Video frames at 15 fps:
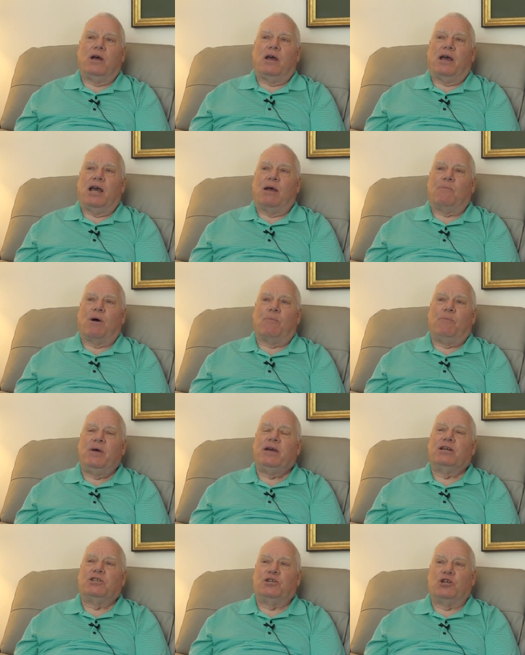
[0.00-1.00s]
And my
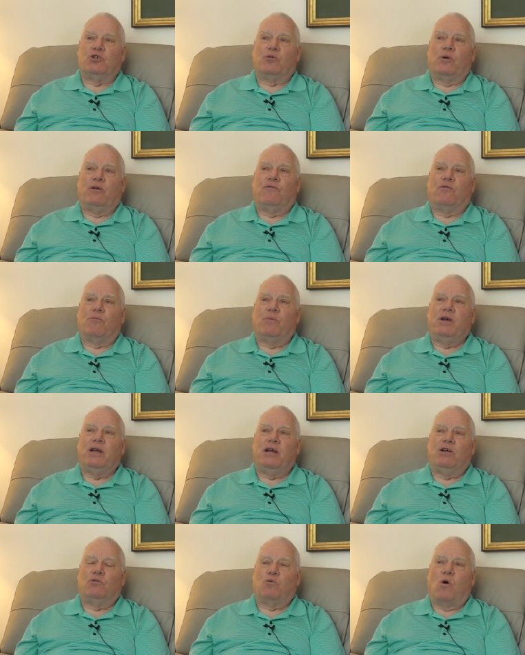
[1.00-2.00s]
biggest injury for
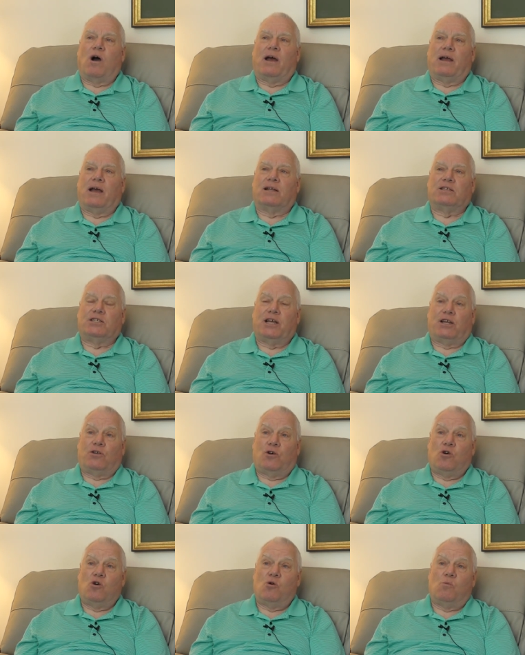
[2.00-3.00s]
me is why I got sent
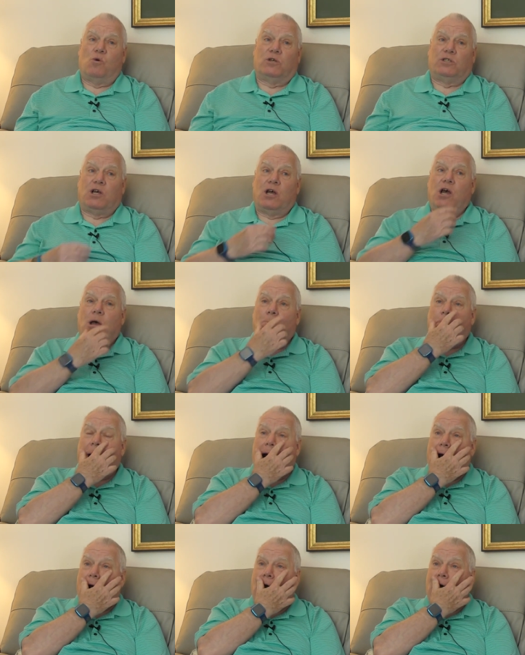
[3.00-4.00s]
home was
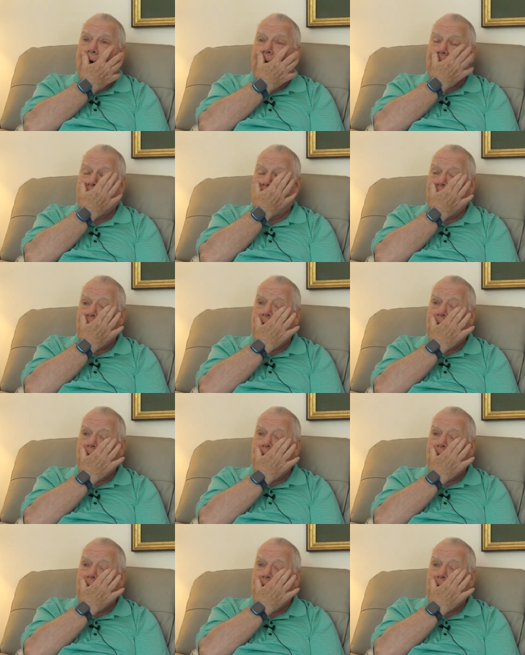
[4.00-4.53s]
my eye.